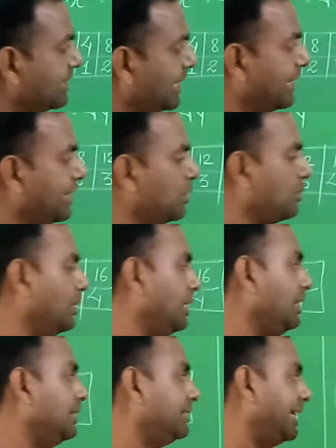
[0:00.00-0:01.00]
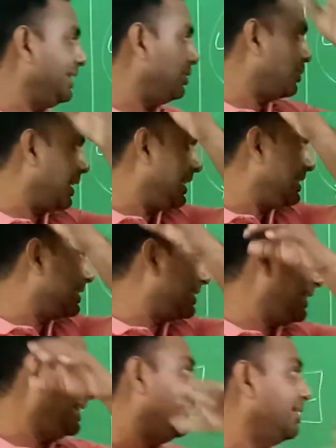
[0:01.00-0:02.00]
are equal. Then you can
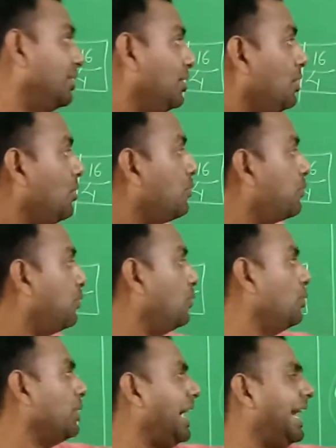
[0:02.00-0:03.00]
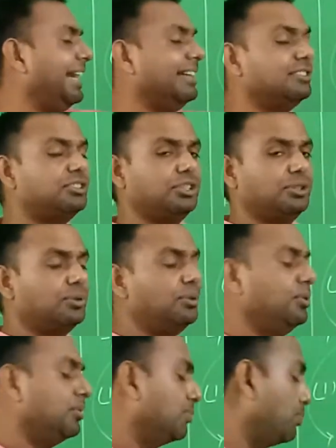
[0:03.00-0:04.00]
say 4 and
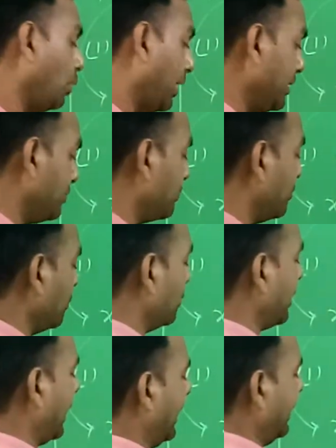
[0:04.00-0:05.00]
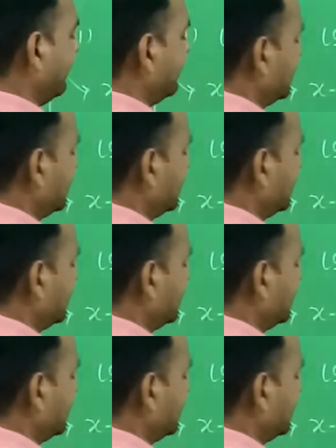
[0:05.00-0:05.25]
0, 0.4 and